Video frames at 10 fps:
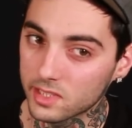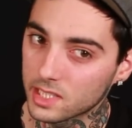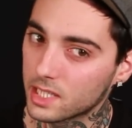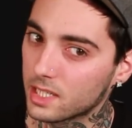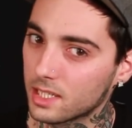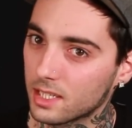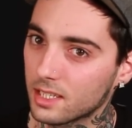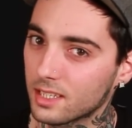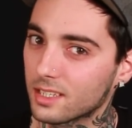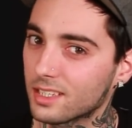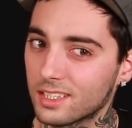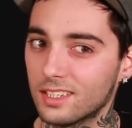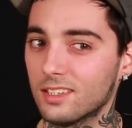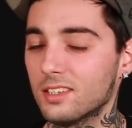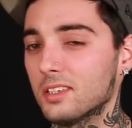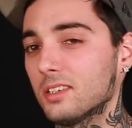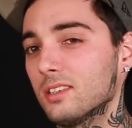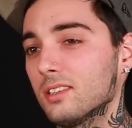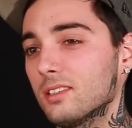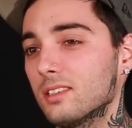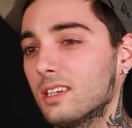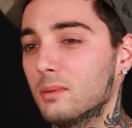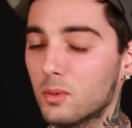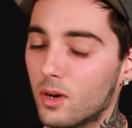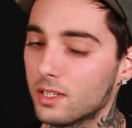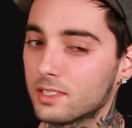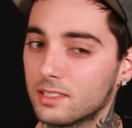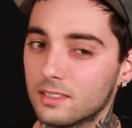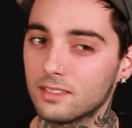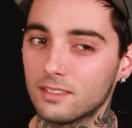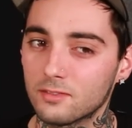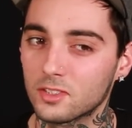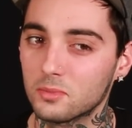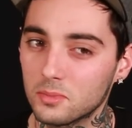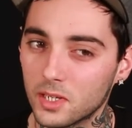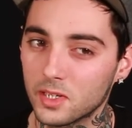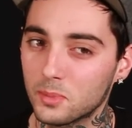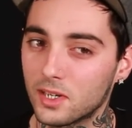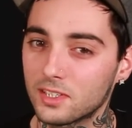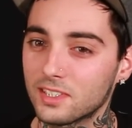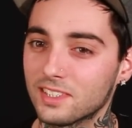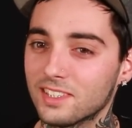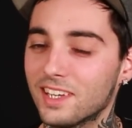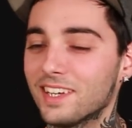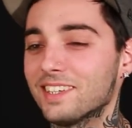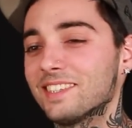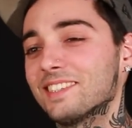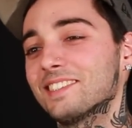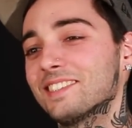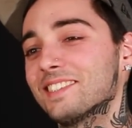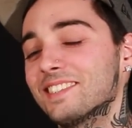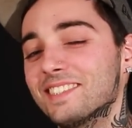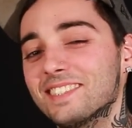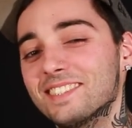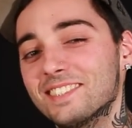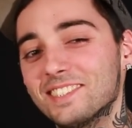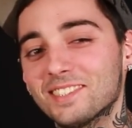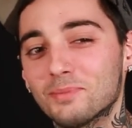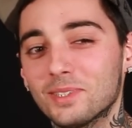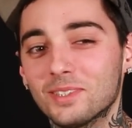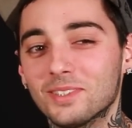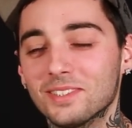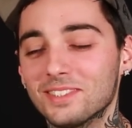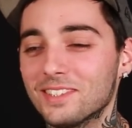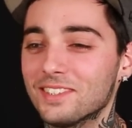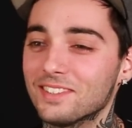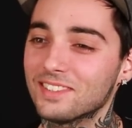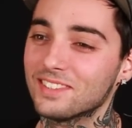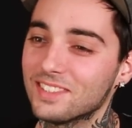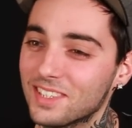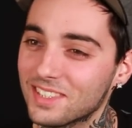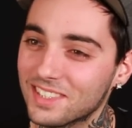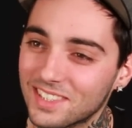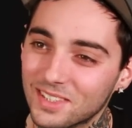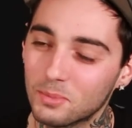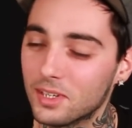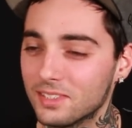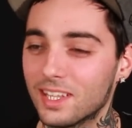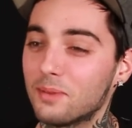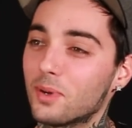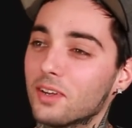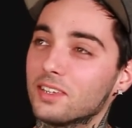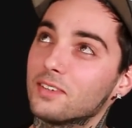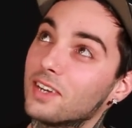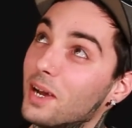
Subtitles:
to say Emma Watson from Harry Potter. Yeah, she's pretty cool too. But that'd probably never